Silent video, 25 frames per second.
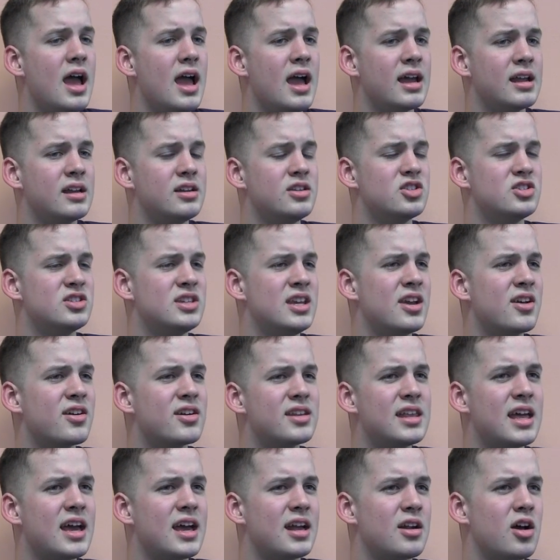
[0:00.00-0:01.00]
And just
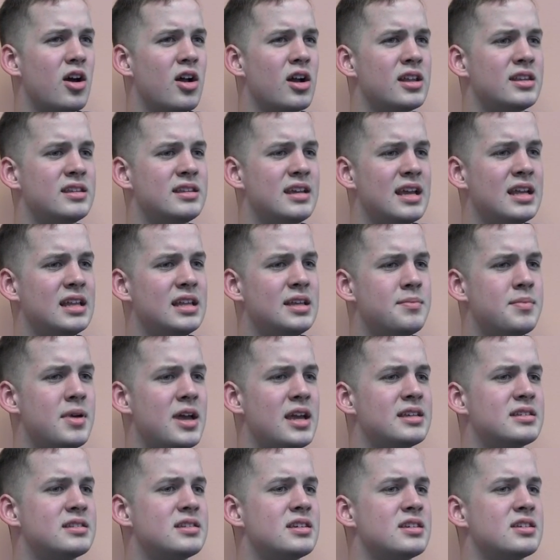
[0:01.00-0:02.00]
hearing that on a daily
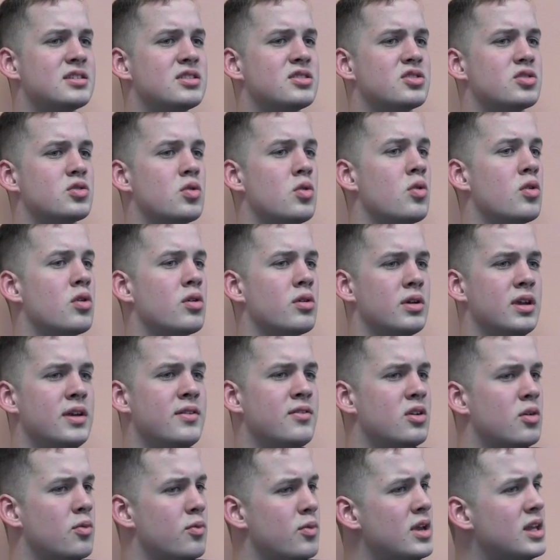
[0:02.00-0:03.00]
basis or
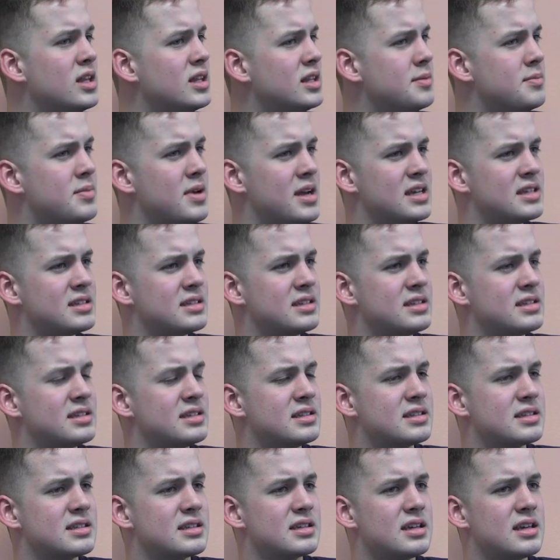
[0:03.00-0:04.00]
even a weekly
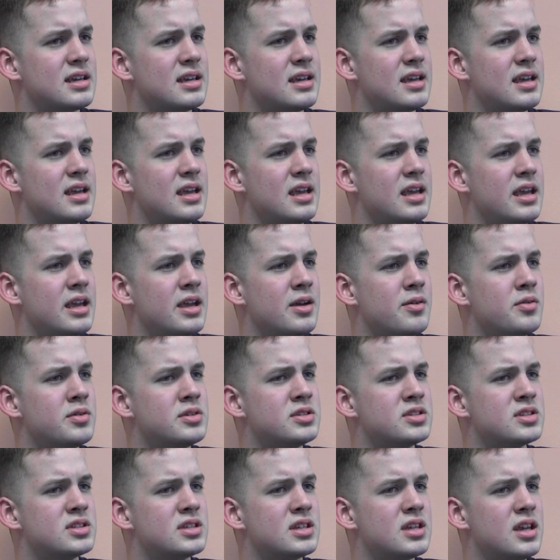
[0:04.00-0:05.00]
basis, it
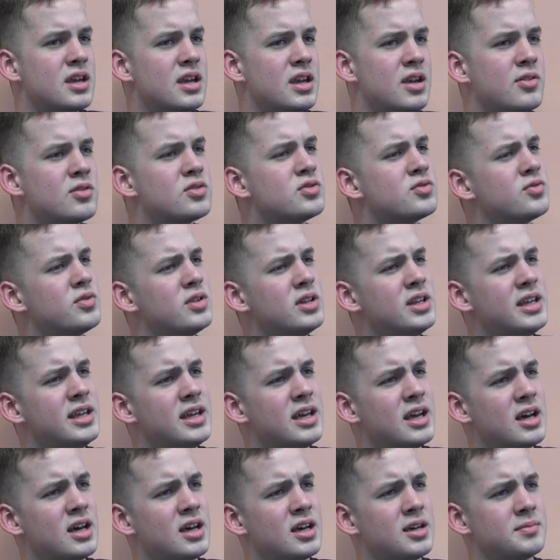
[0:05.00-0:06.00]
was
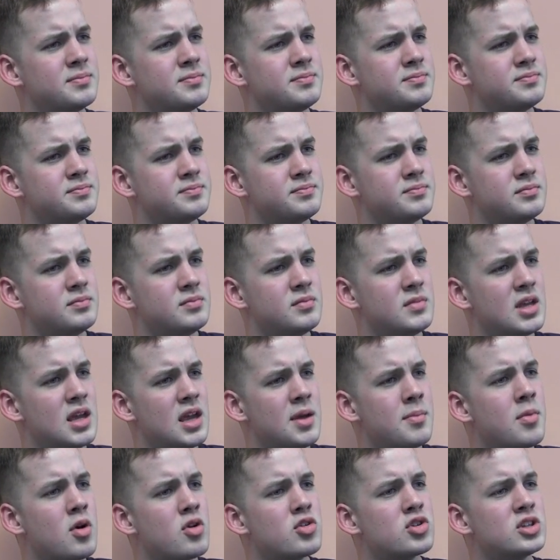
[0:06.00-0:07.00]
really
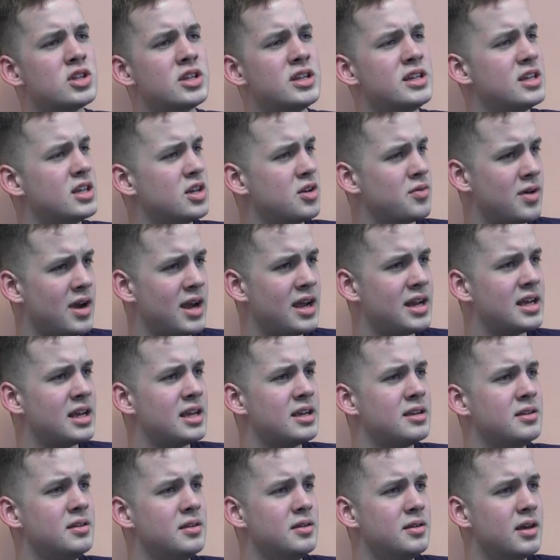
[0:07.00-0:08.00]
emotionally
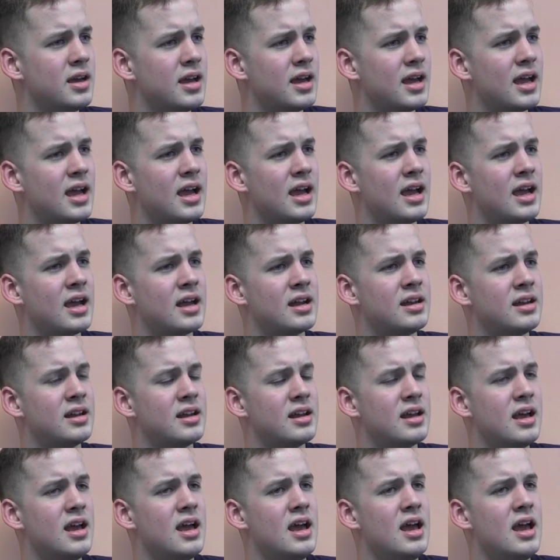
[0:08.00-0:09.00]
degrading. And